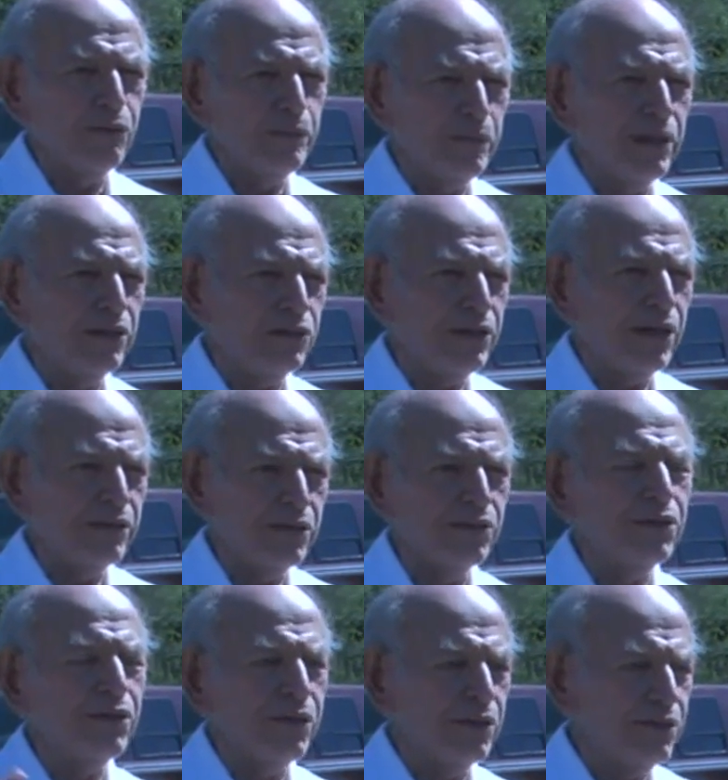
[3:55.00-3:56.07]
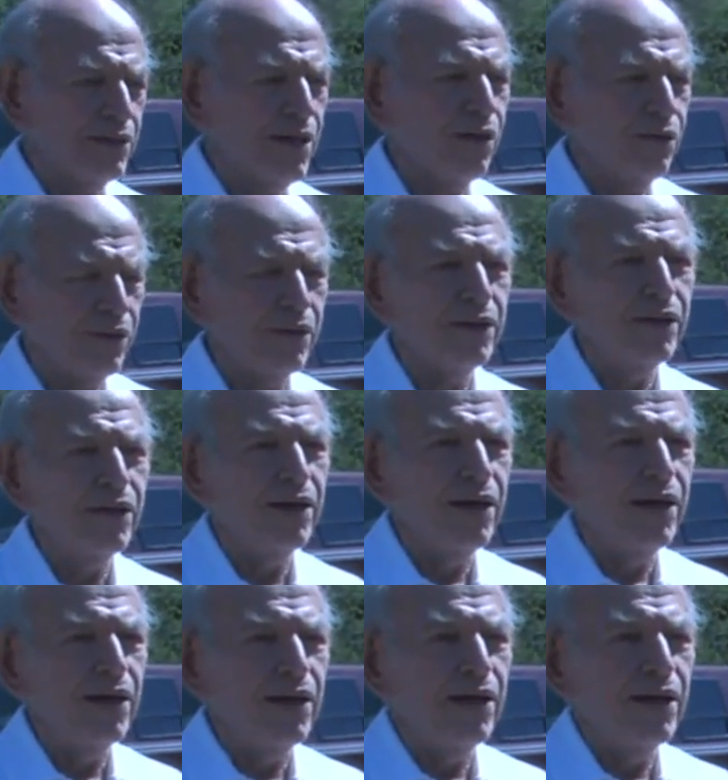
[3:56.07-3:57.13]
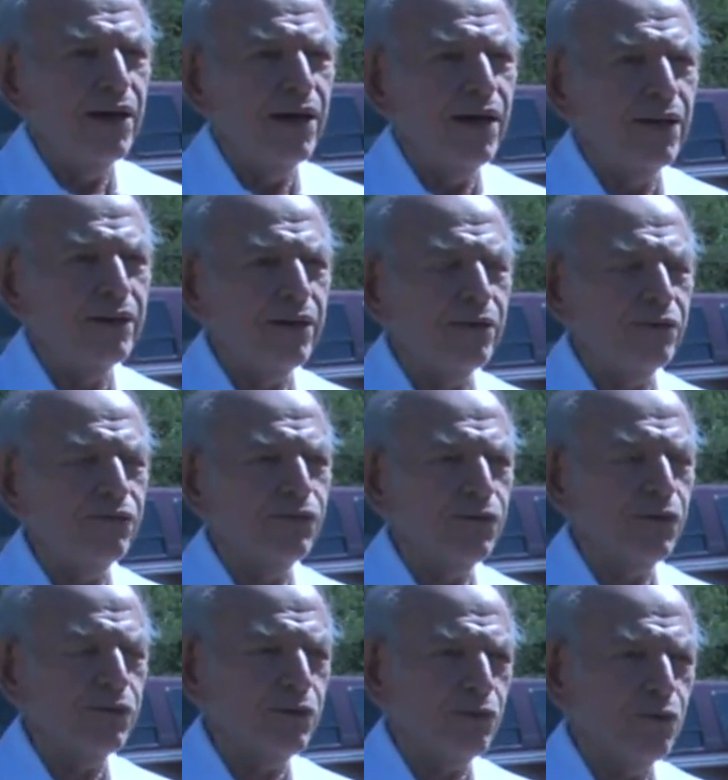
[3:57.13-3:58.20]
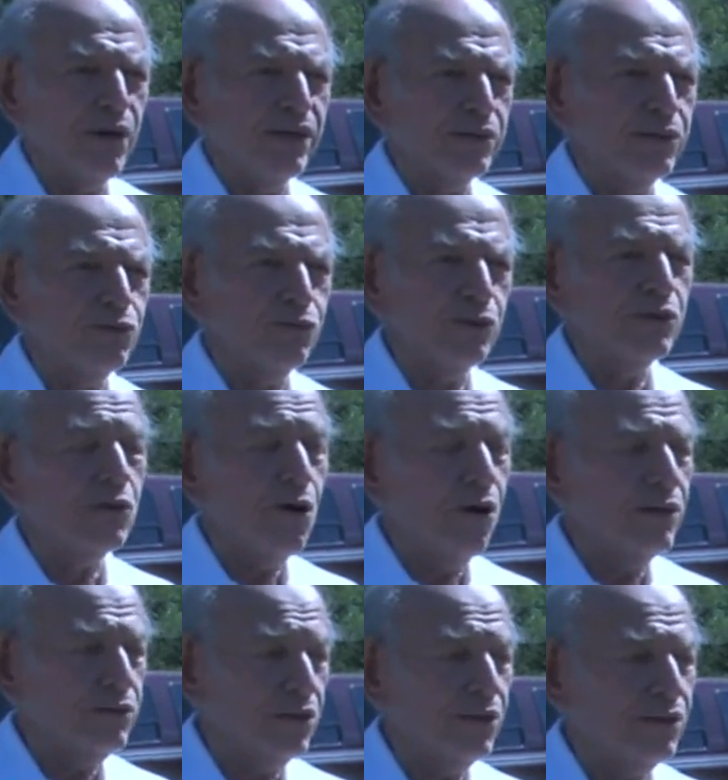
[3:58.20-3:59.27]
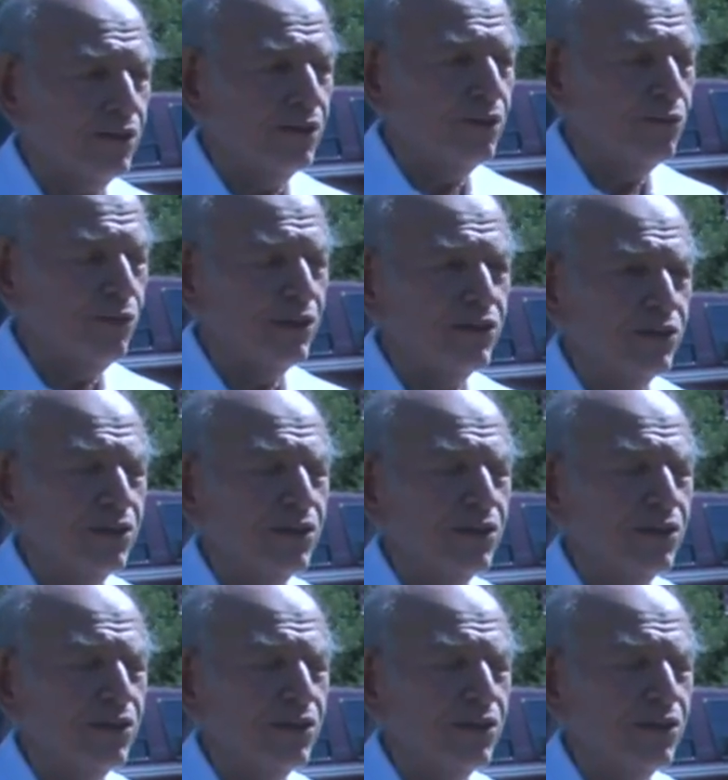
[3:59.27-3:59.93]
would be adjacent to the south. And then further west was Austin, which